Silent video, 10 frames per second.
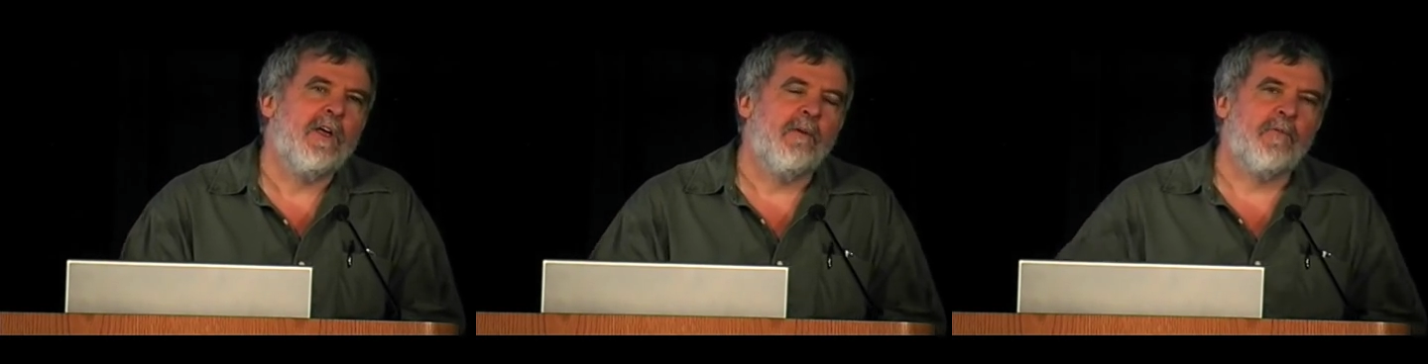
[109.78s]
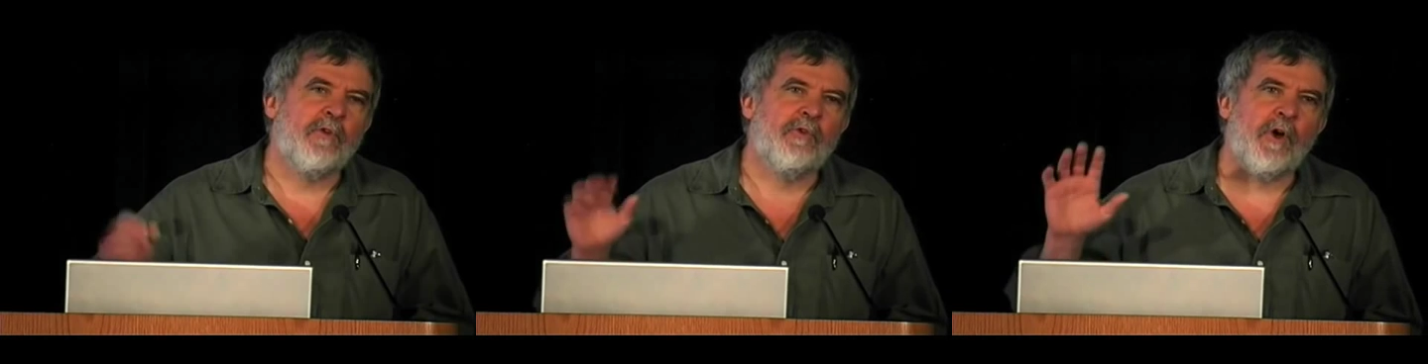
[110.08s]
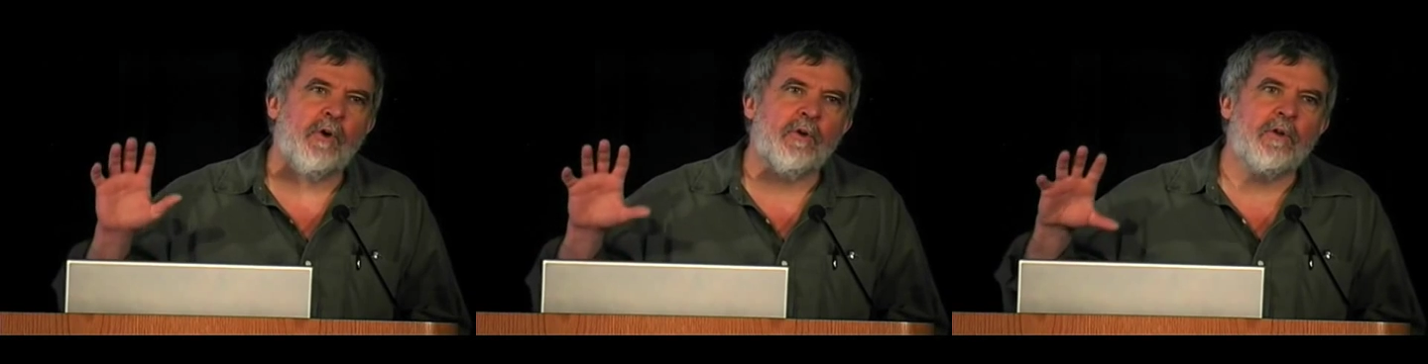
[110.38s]
And
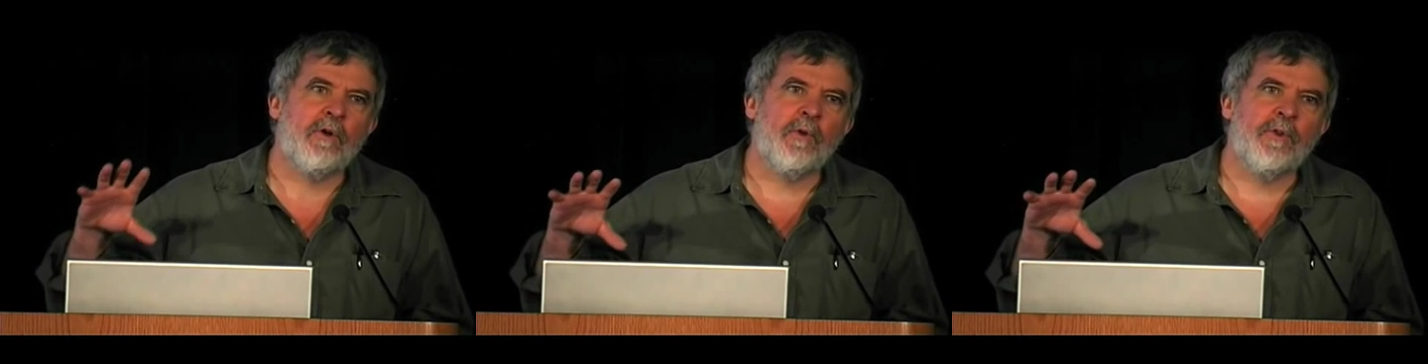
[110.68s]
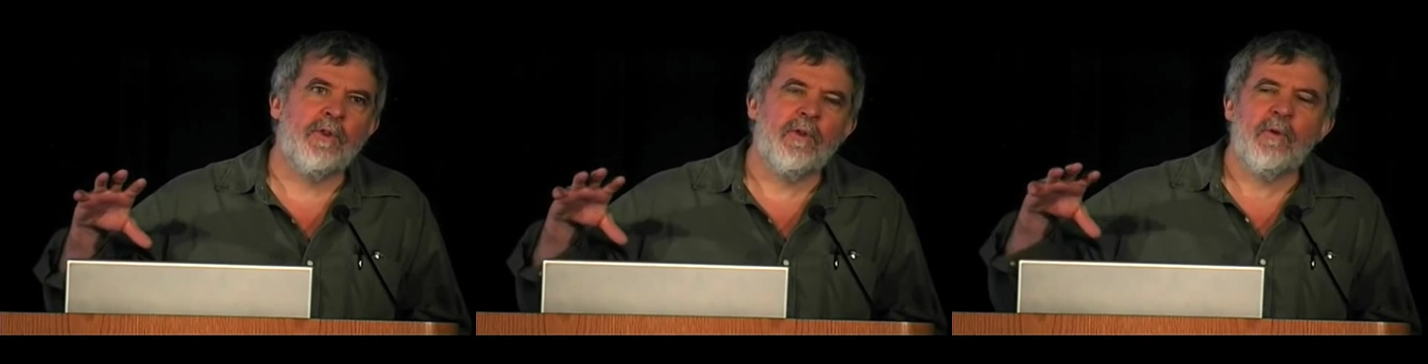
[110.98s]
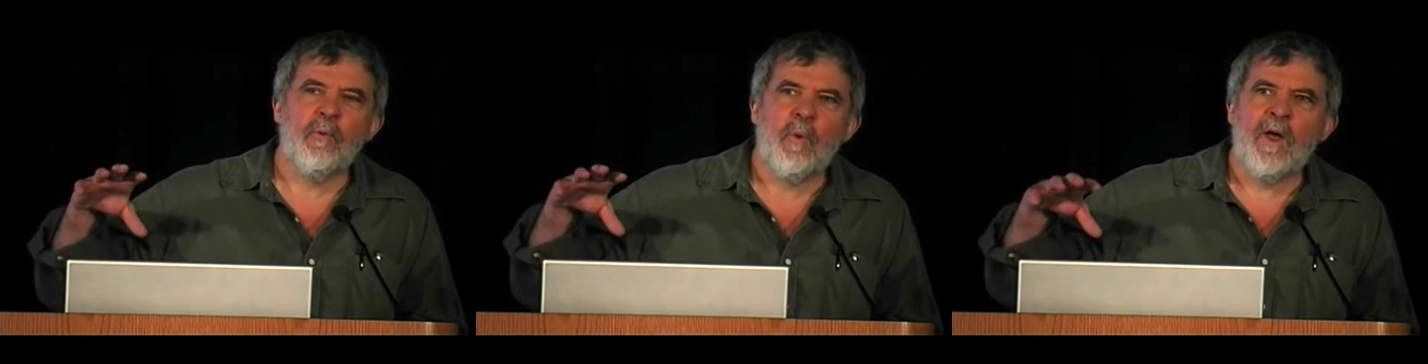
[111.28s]
so, you know,
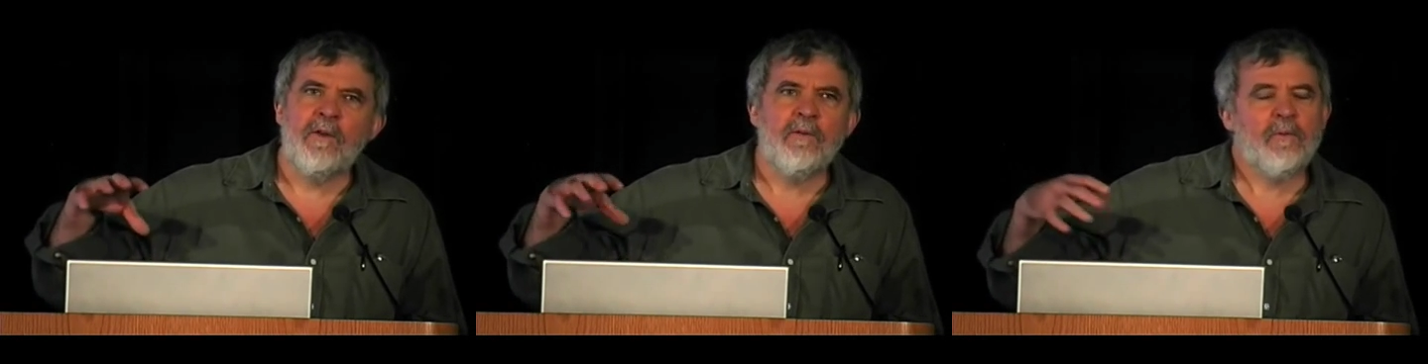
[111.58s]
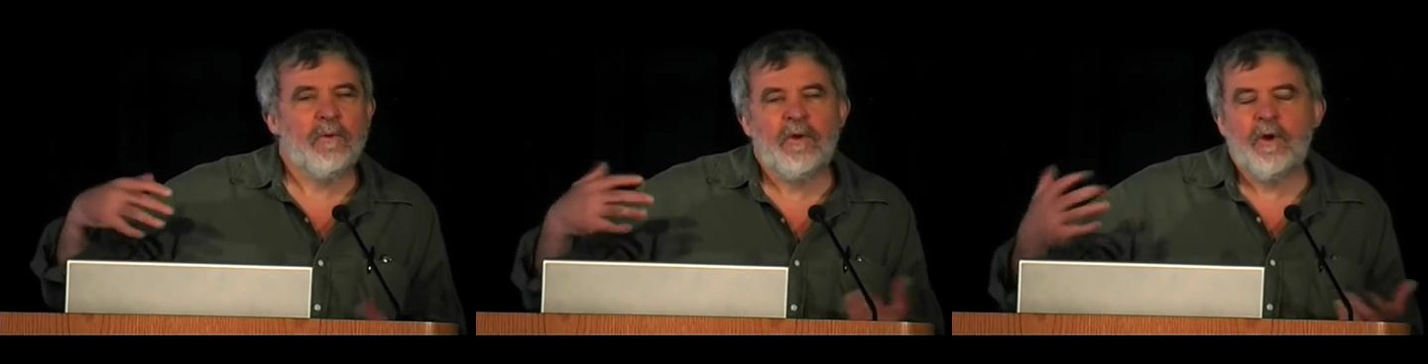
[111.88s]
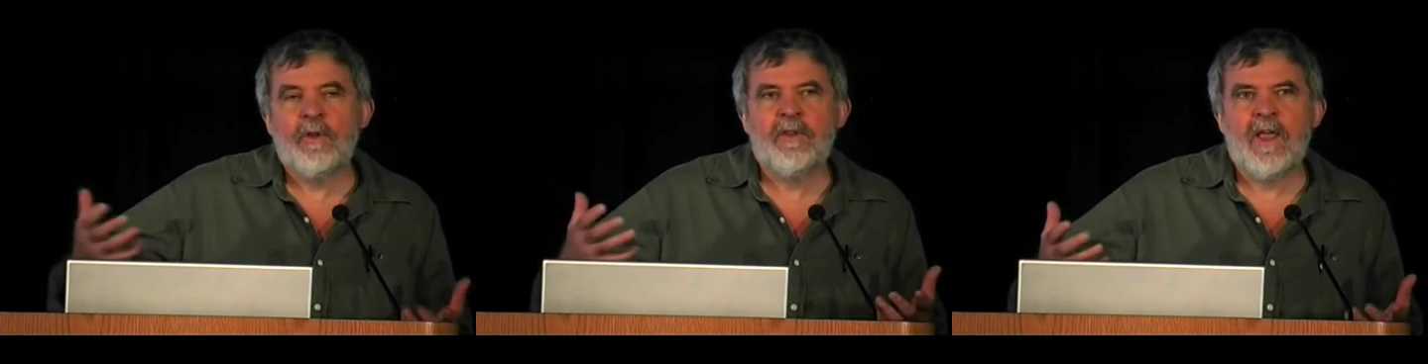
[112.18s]
one
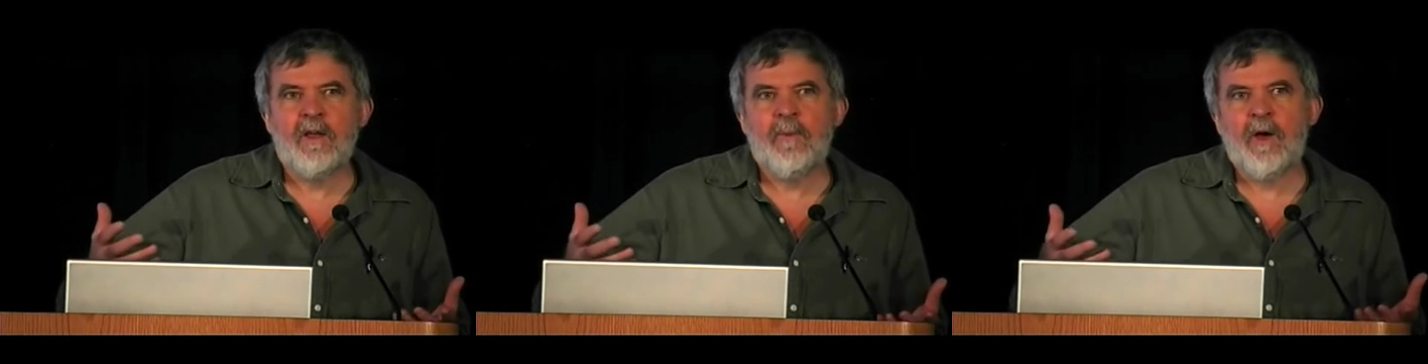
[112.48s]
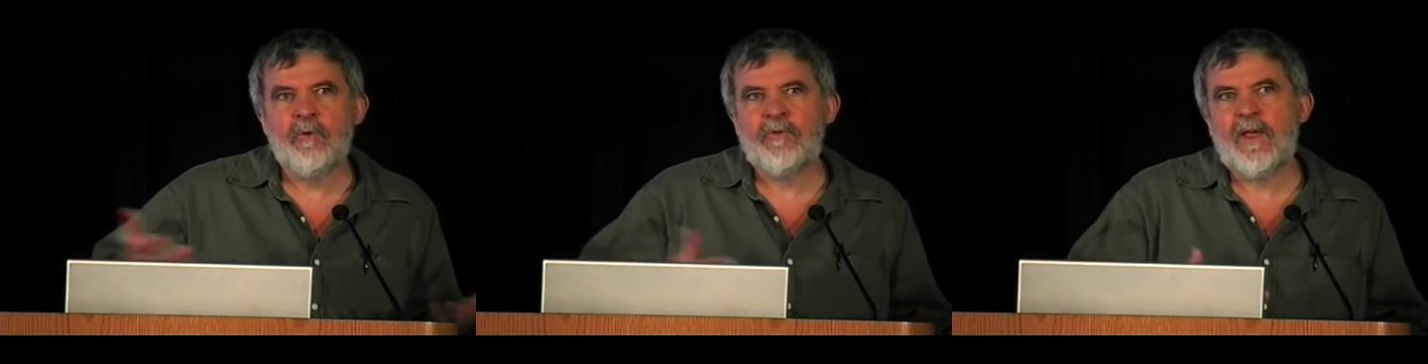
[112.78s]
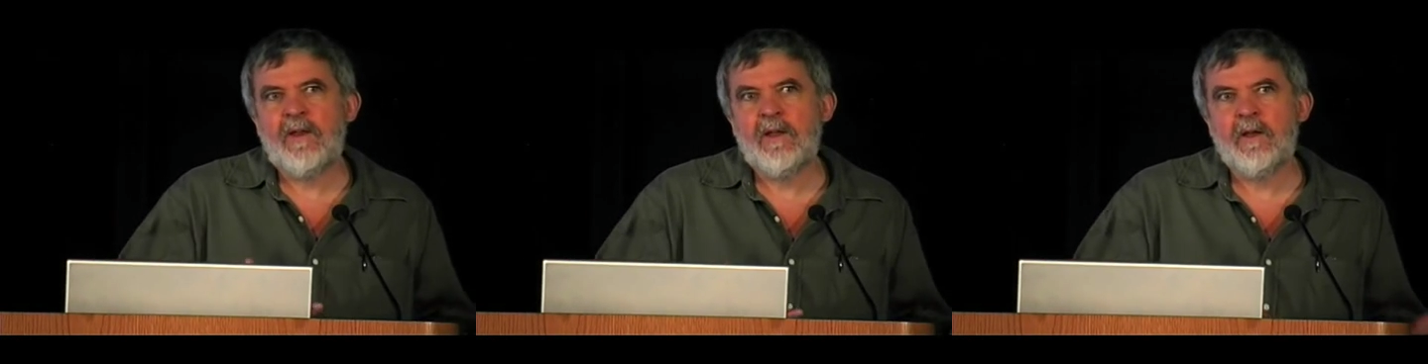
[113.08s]
good thing about
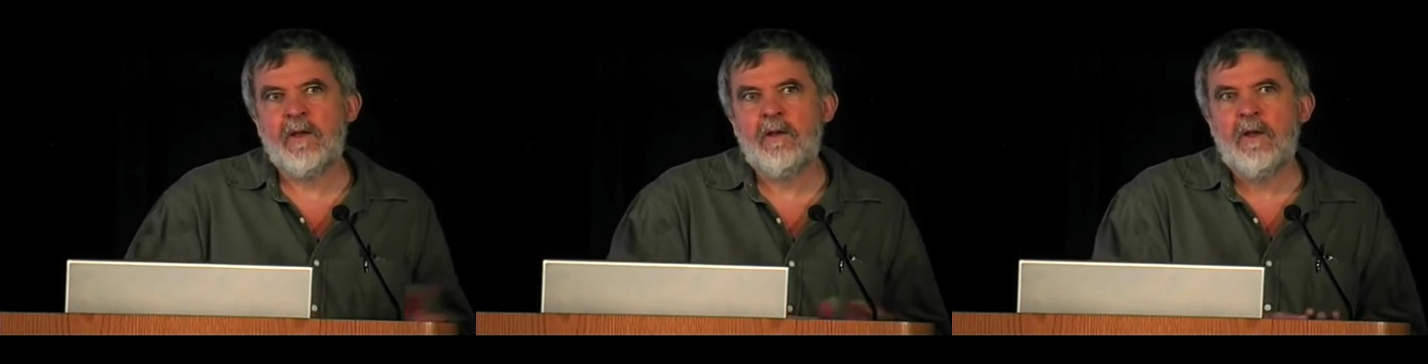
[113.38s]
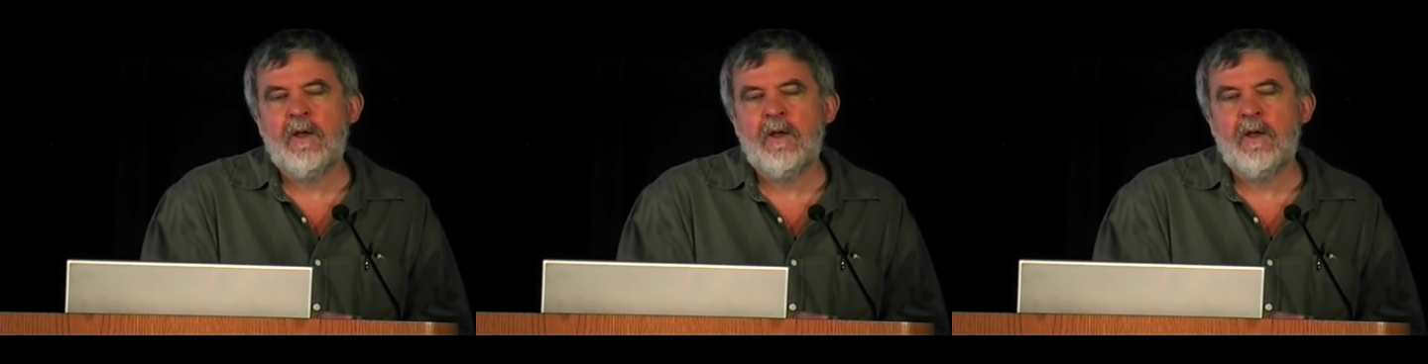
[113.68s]
sending a